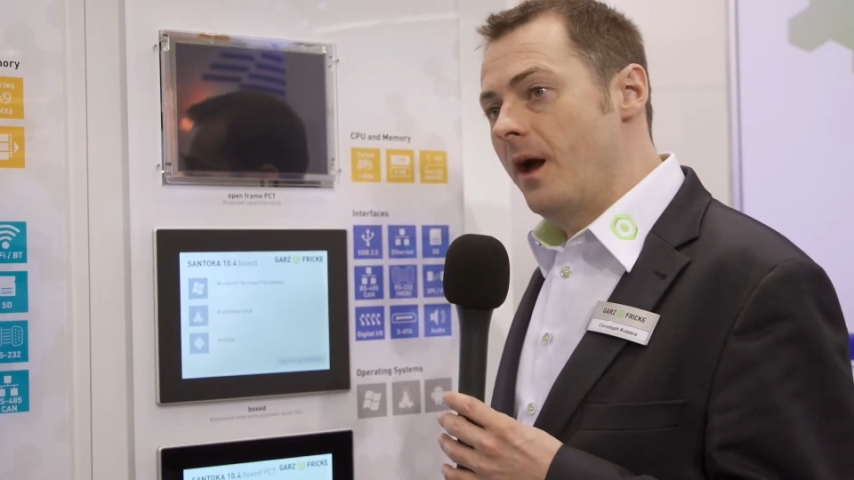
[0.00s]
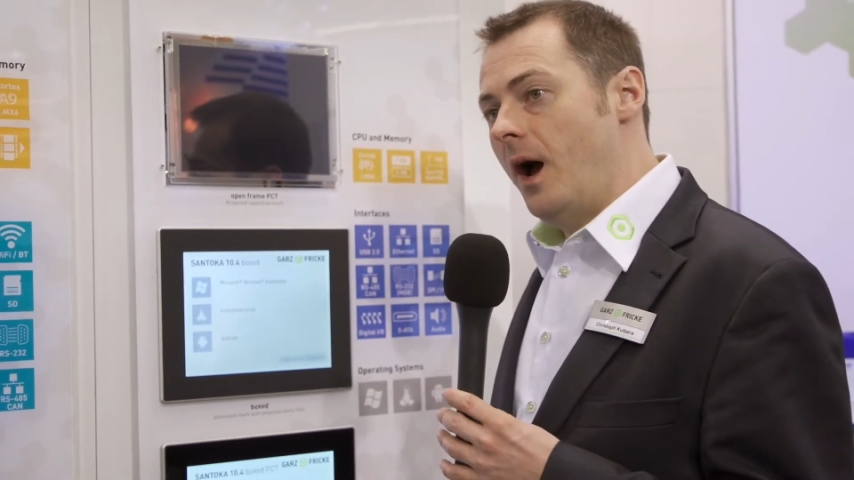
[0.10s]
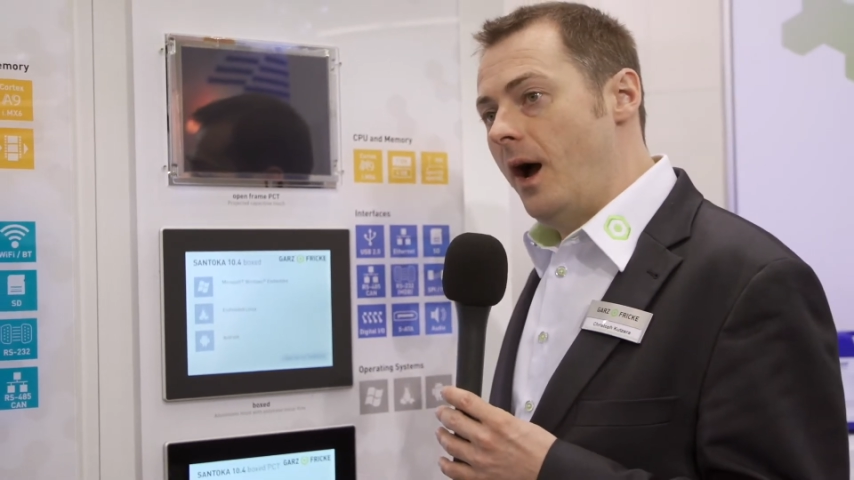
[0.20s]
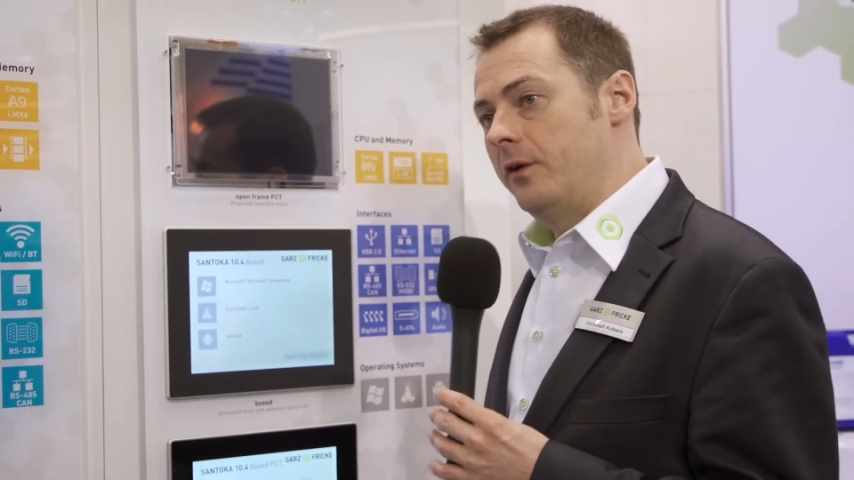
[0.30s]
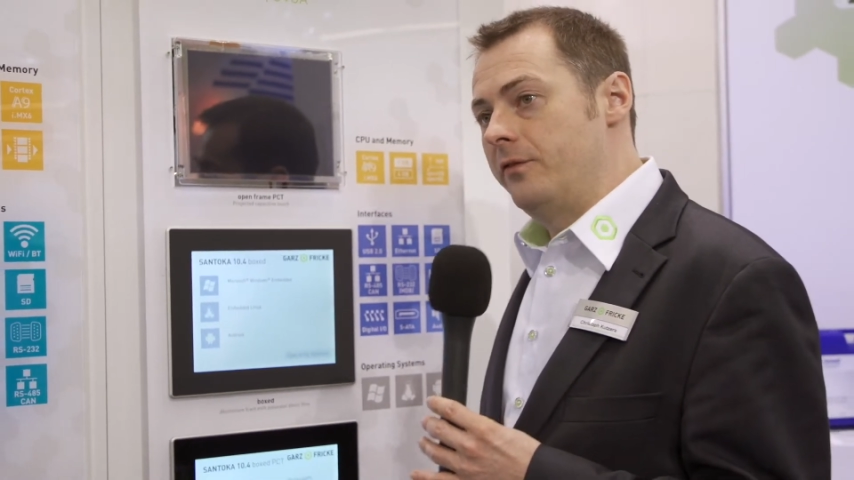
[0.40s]

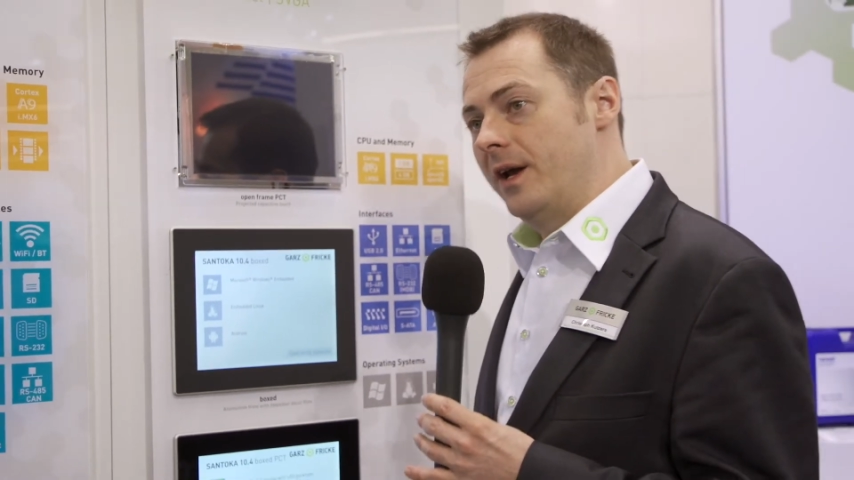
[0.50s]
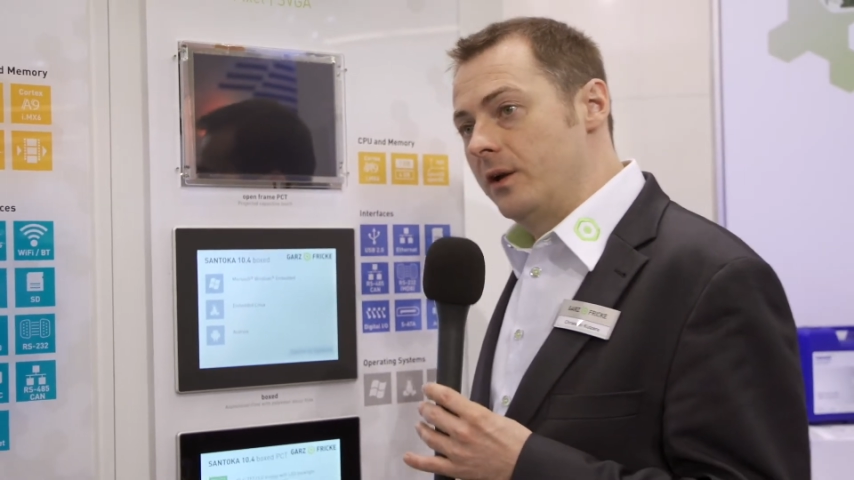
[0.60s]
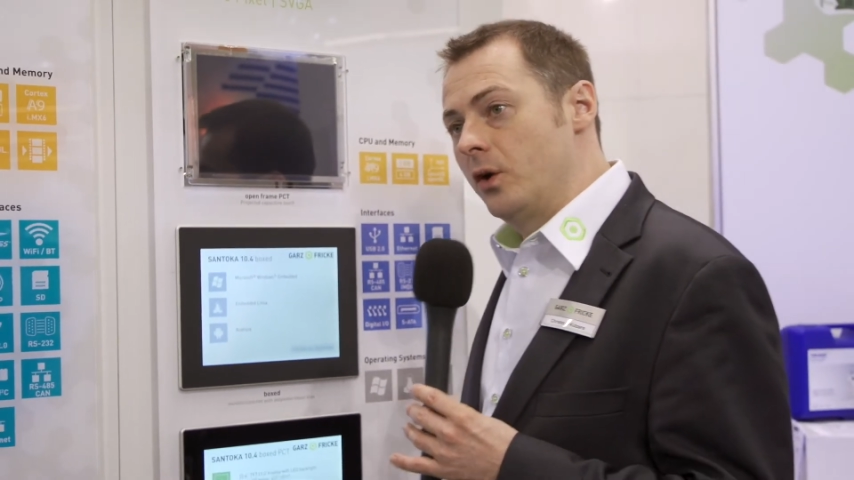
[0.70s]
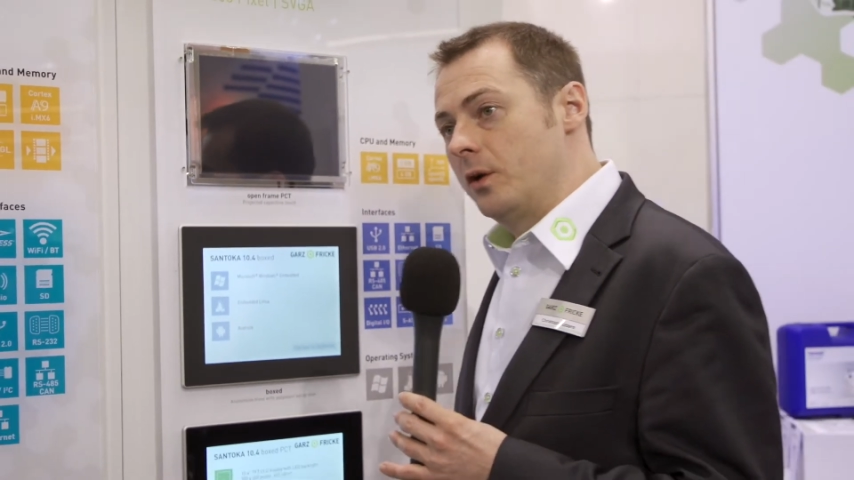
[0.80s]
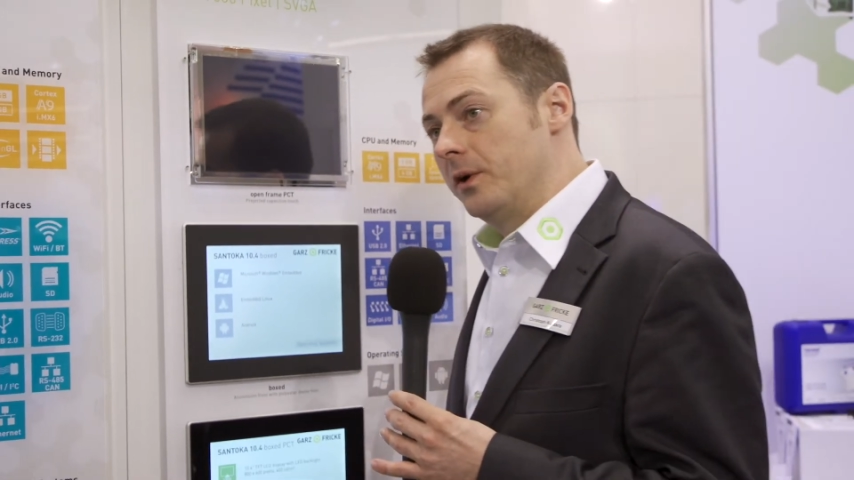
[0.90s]
high
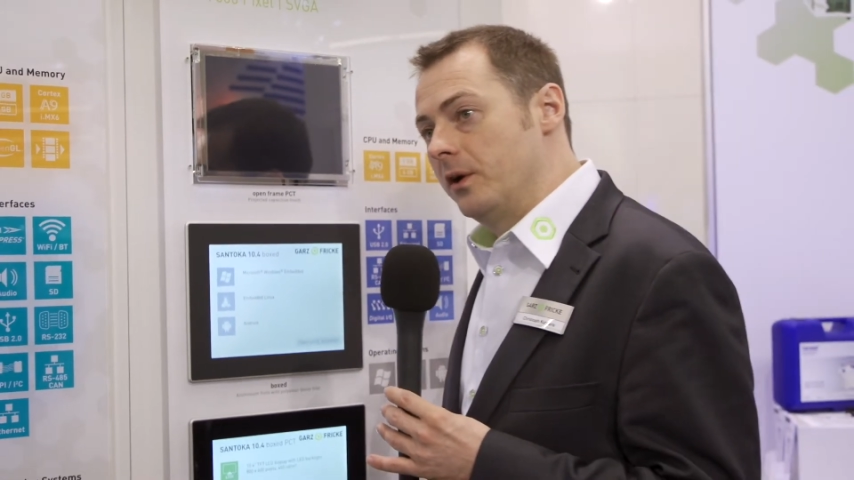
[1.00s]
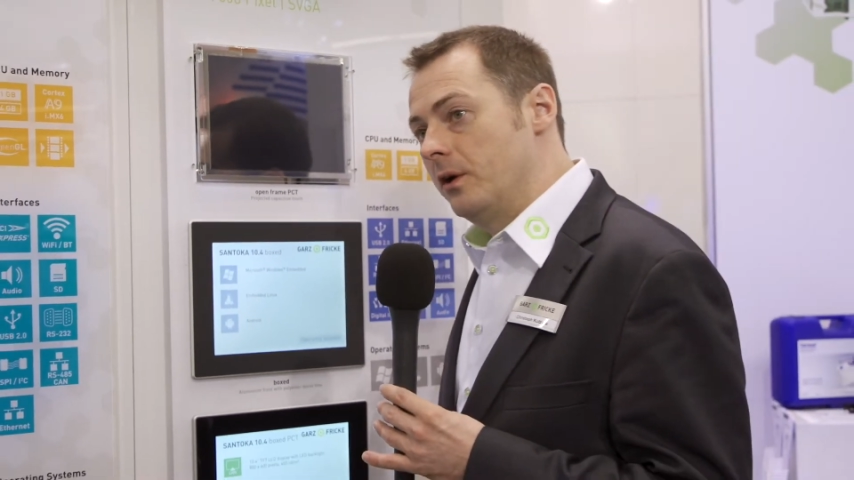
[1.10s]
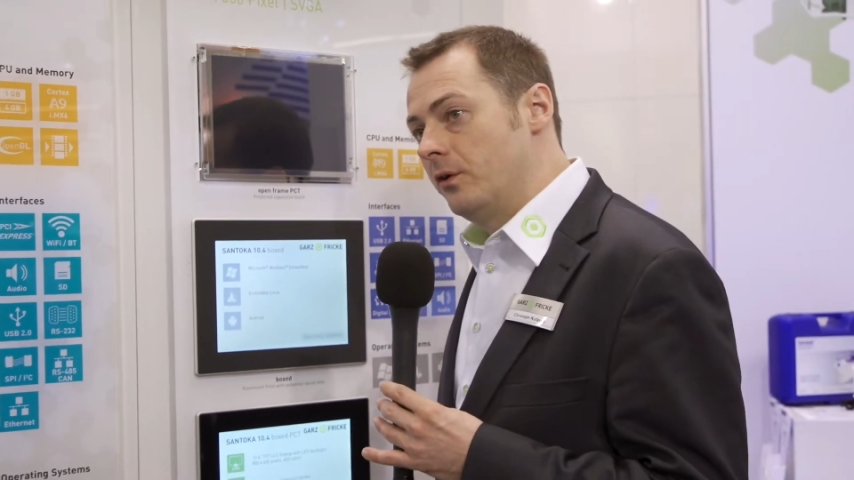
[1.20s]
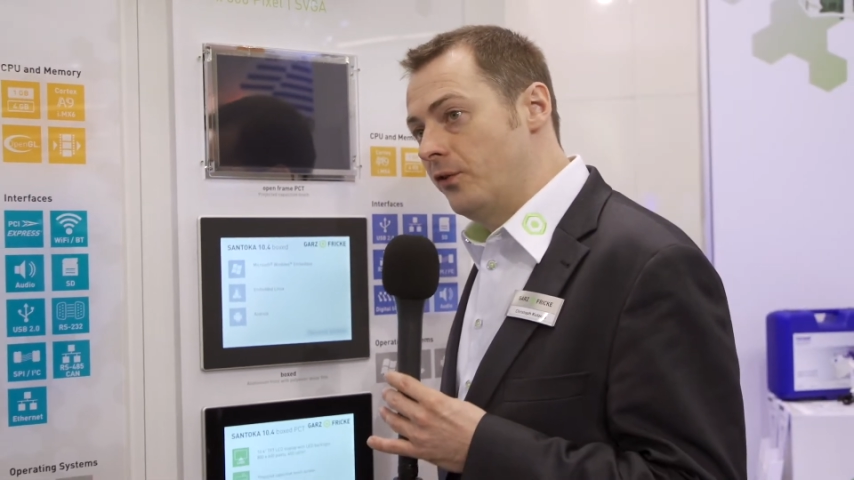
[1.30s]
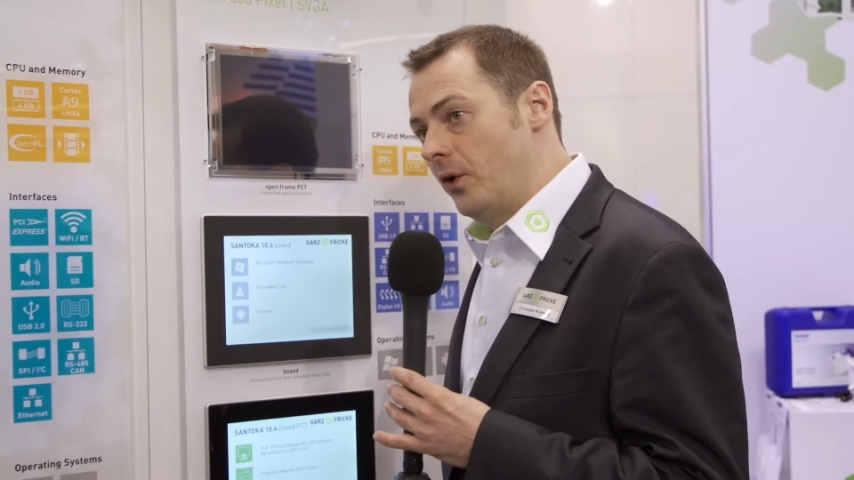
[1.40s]
valuable
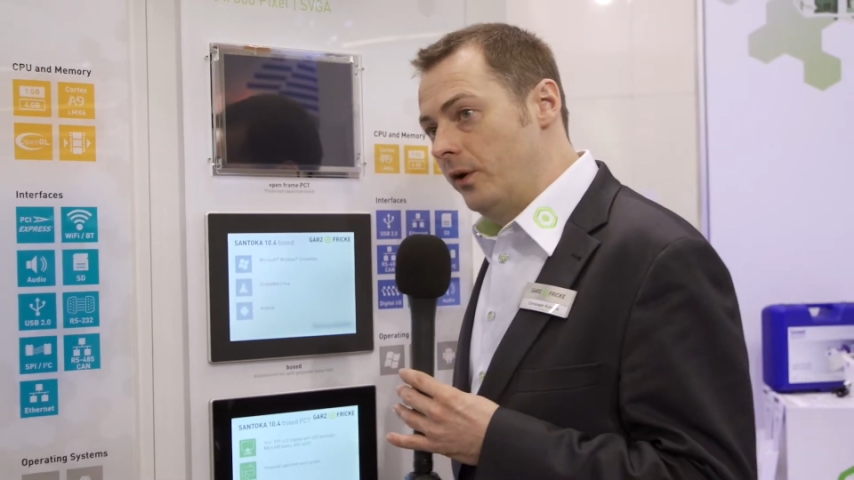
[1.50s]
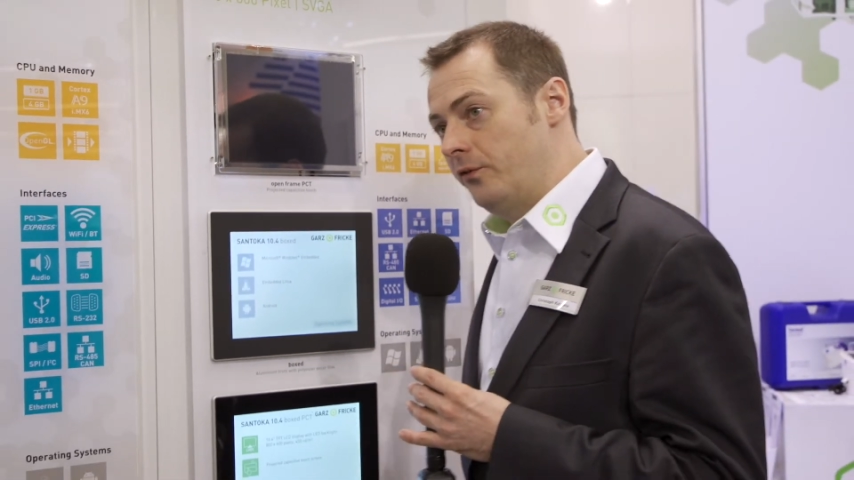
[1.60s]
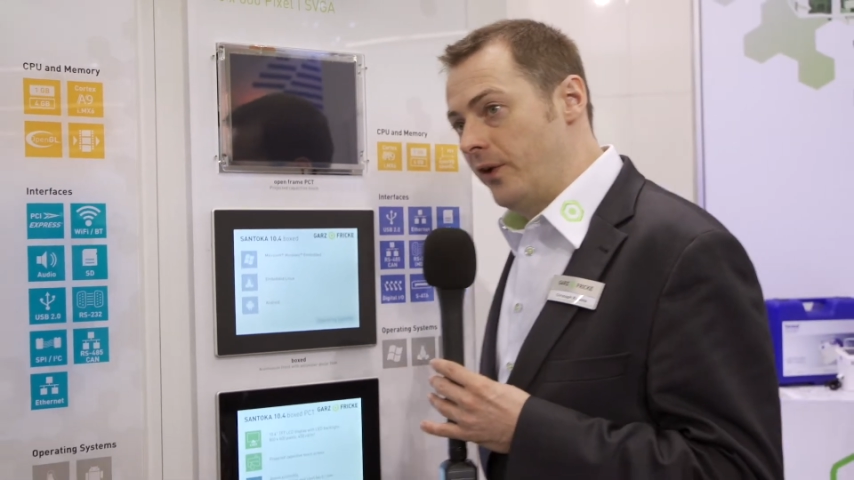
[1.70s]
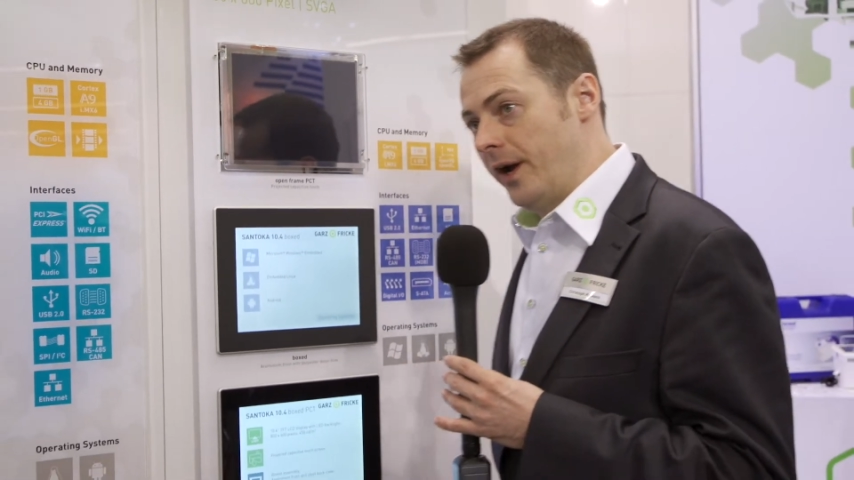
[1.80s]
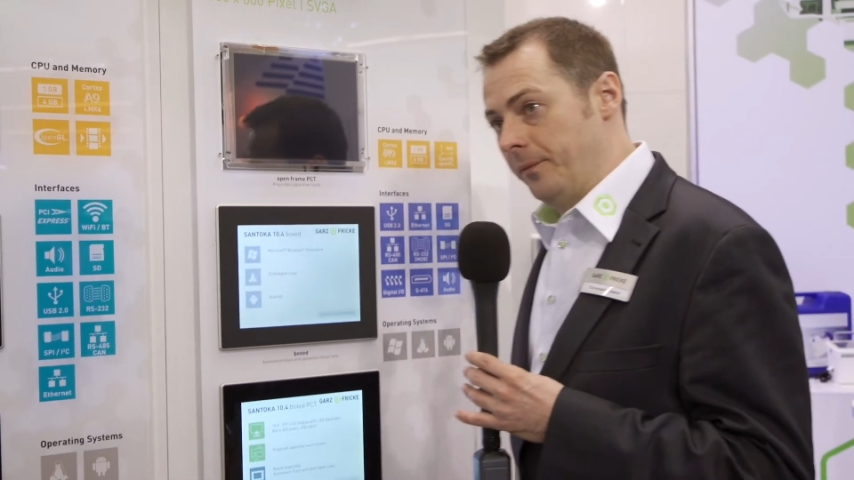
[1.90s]
front
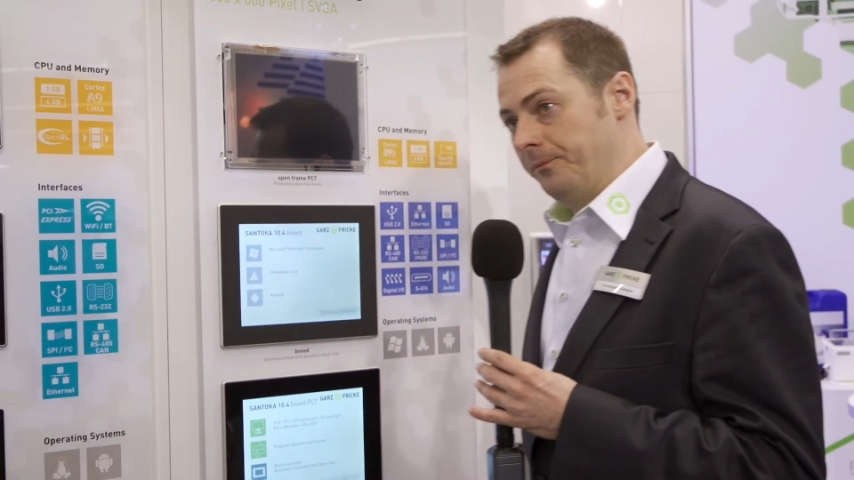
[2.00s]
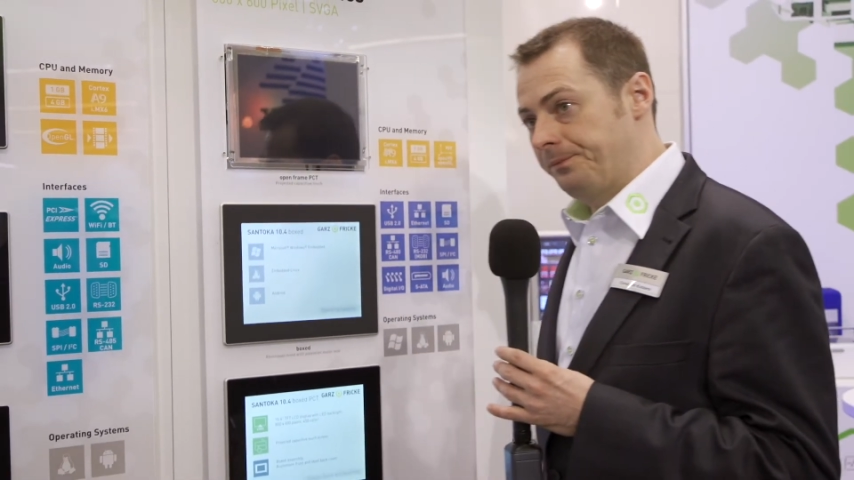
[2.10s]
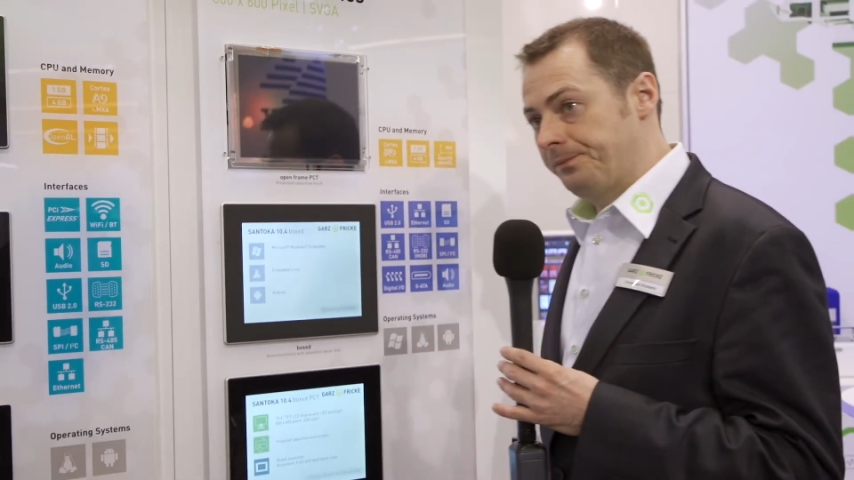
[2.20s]
frame.